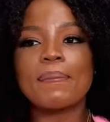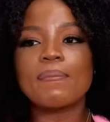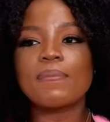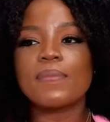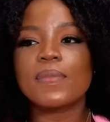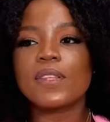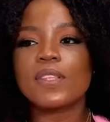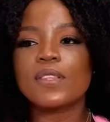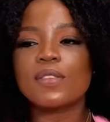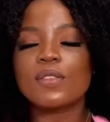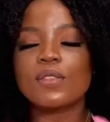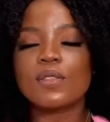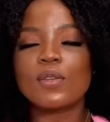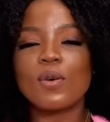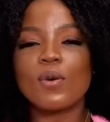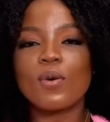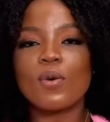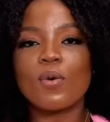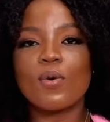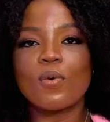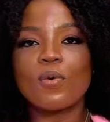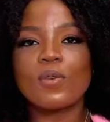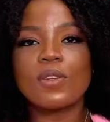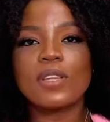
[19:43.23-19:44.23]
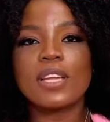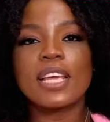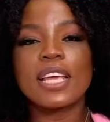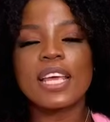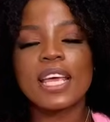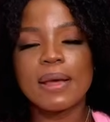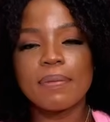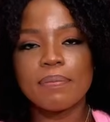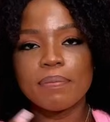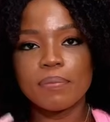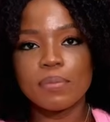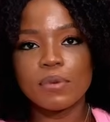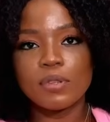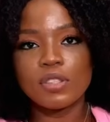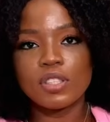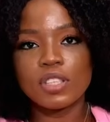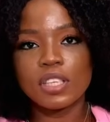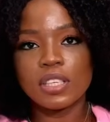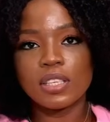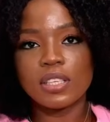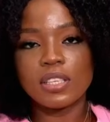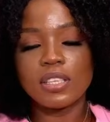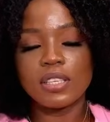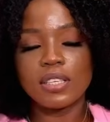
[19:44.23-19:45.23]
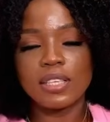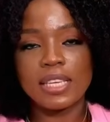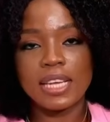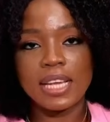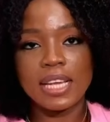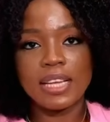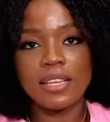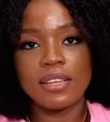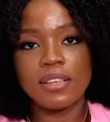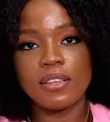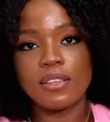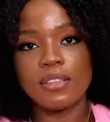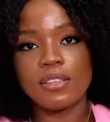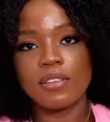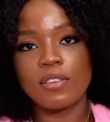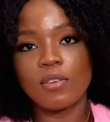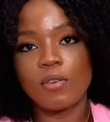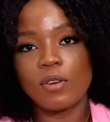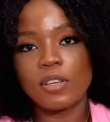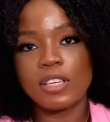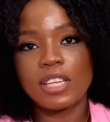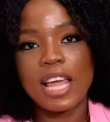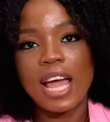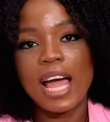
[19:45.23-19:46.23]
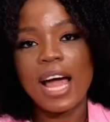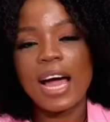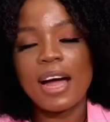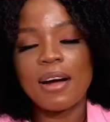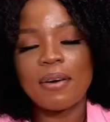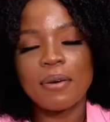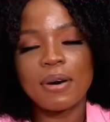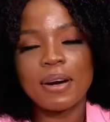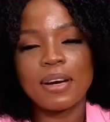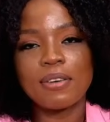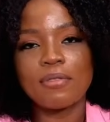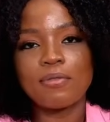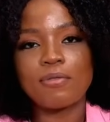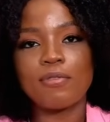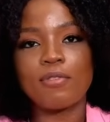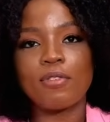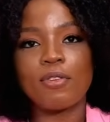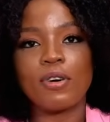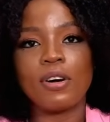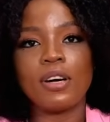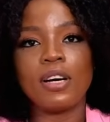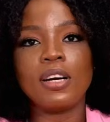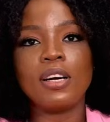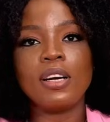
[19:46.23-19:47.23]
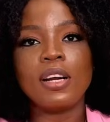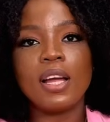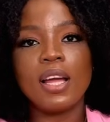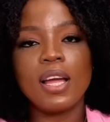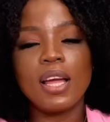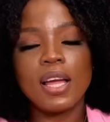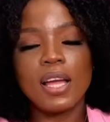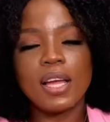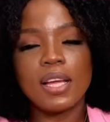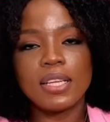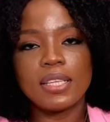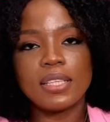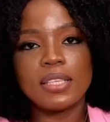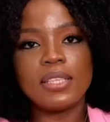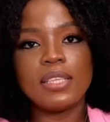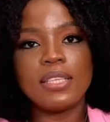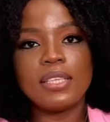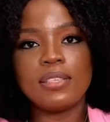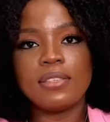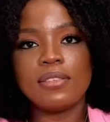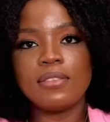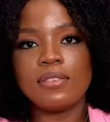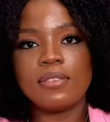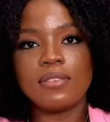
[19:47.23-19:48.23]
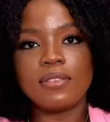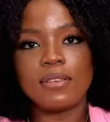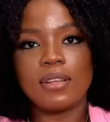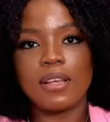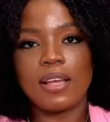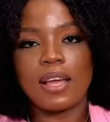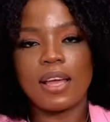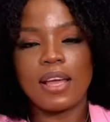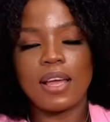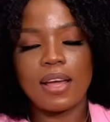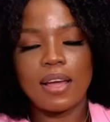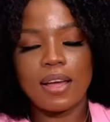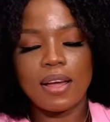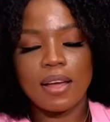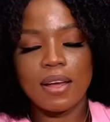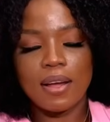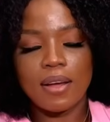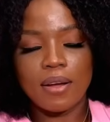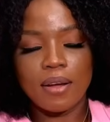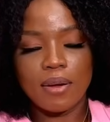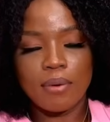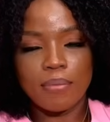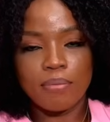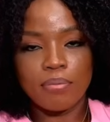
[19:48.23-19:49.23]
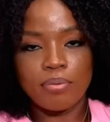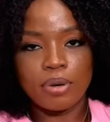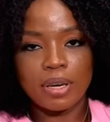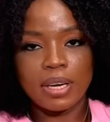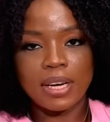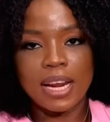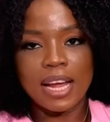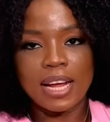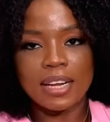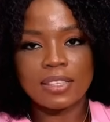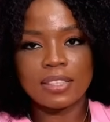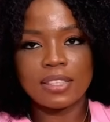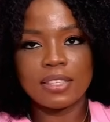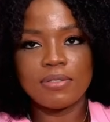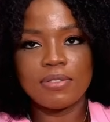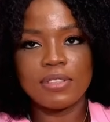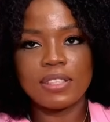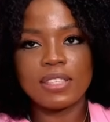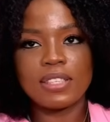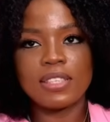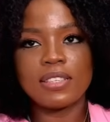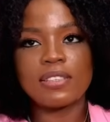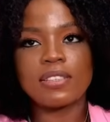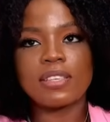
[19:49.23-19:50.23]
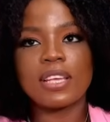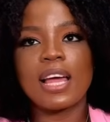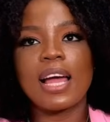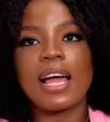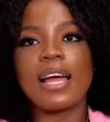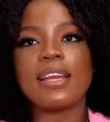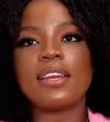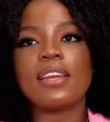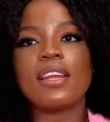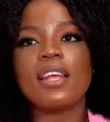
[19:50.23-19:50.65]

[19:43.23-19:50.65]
So they kept pushing the day or the hour for this brain activity scan.